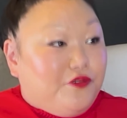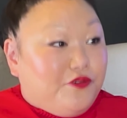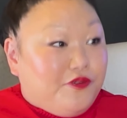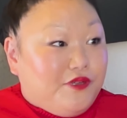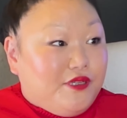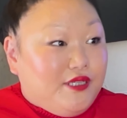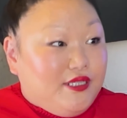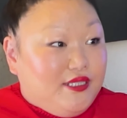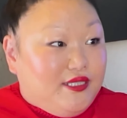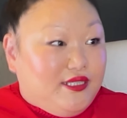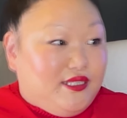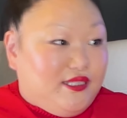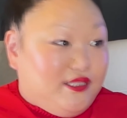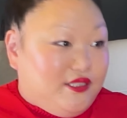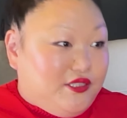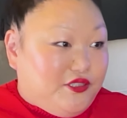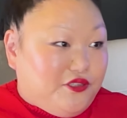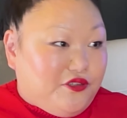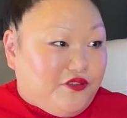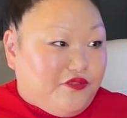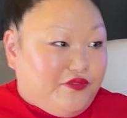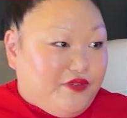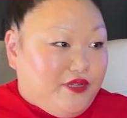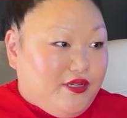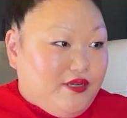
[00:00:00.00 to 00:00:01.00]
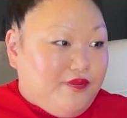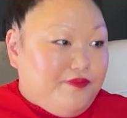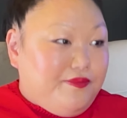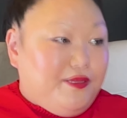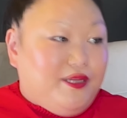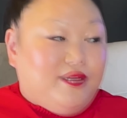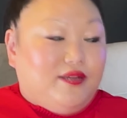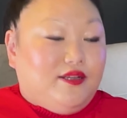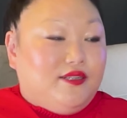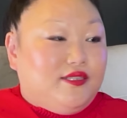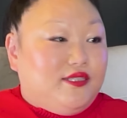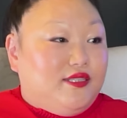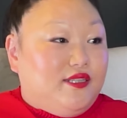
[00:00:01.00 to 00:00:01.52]
origin server
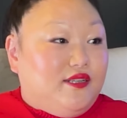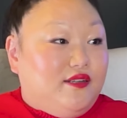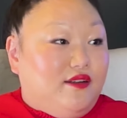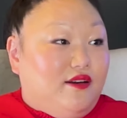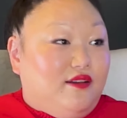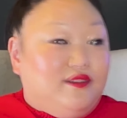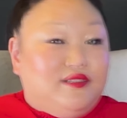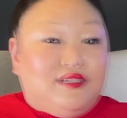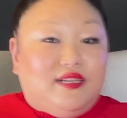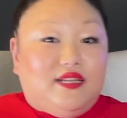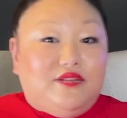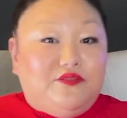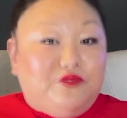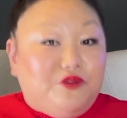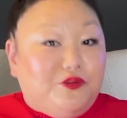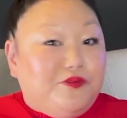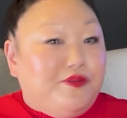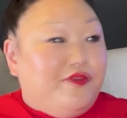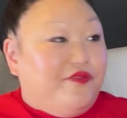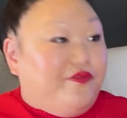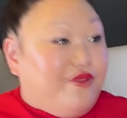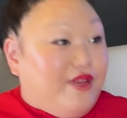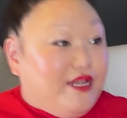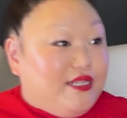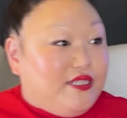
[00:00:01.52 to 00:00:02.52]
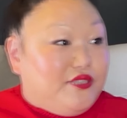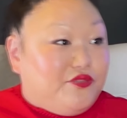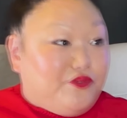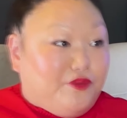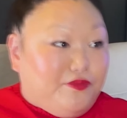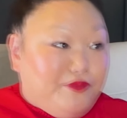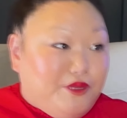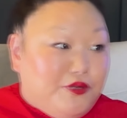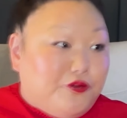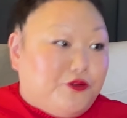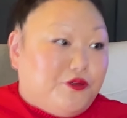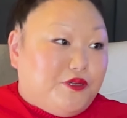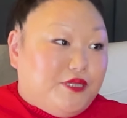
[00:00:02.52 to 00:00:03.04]
because the content will be fetched
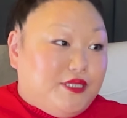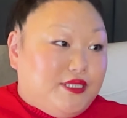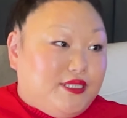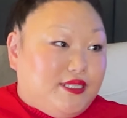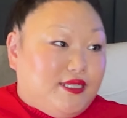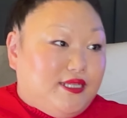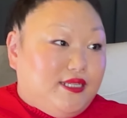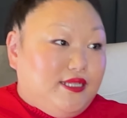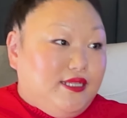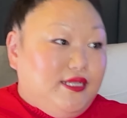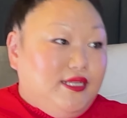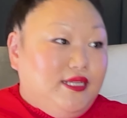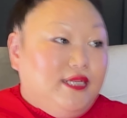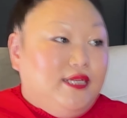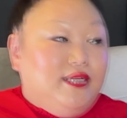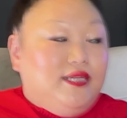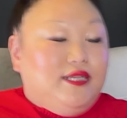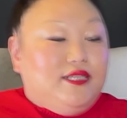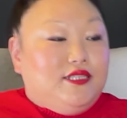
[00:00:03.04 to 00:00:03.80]
from the origin.